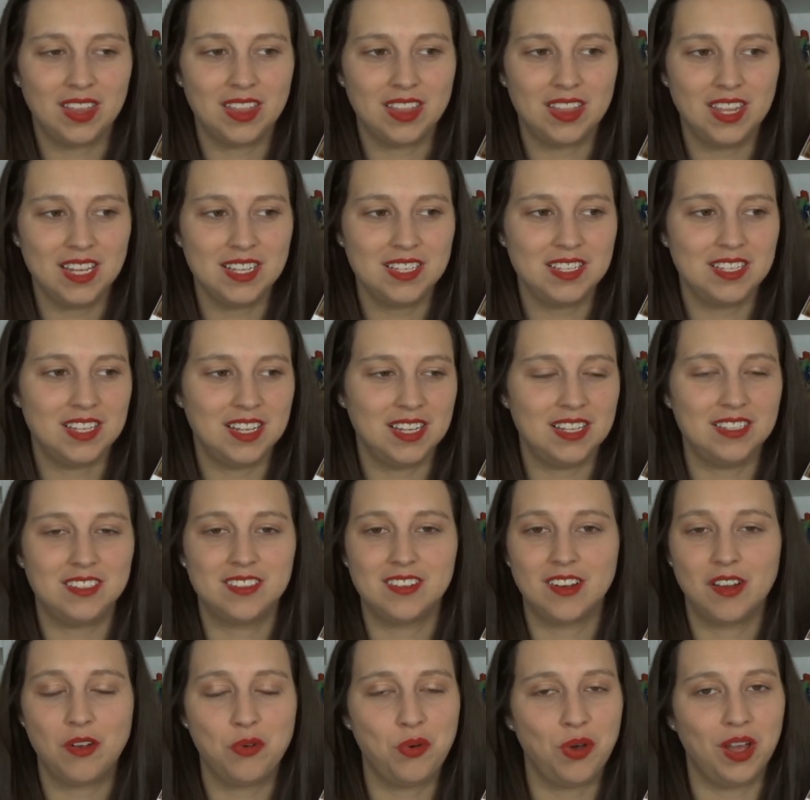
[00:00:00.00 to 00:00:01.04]
This is
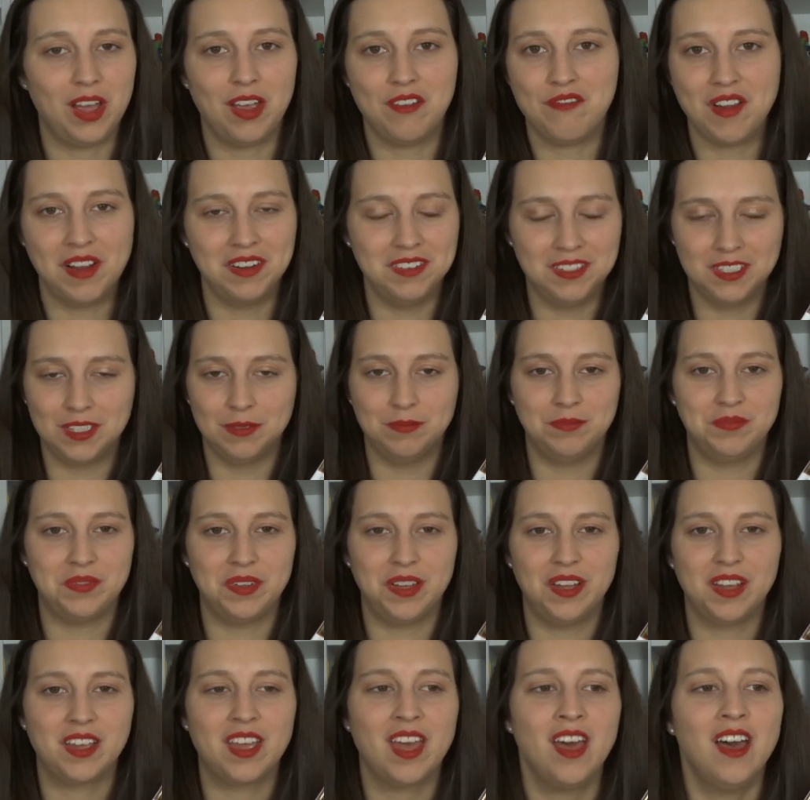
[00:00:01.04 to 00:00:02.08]
quite a random
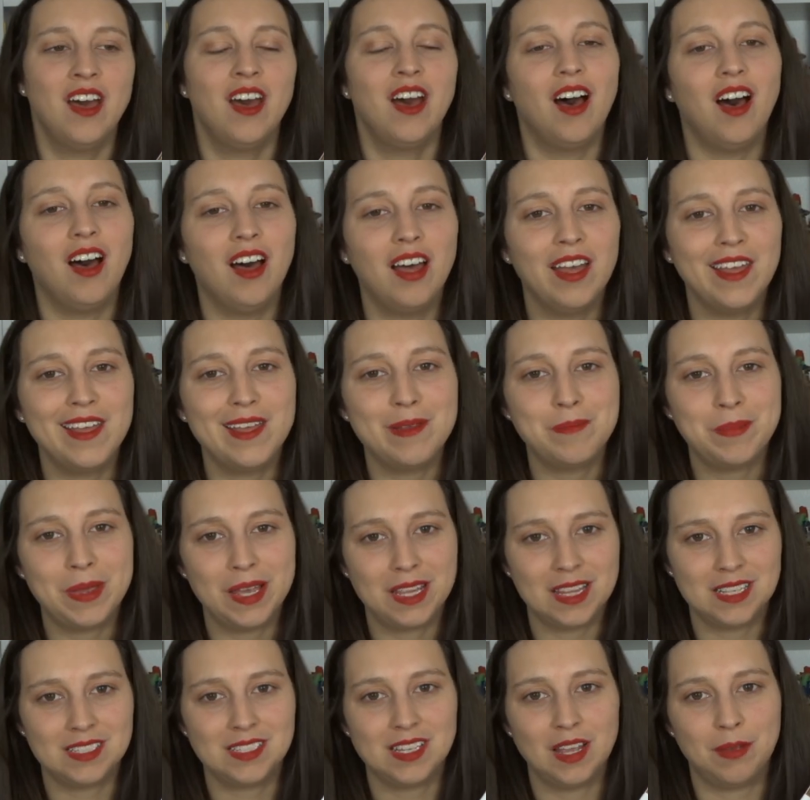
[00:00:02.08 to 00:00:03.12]
book. I picked this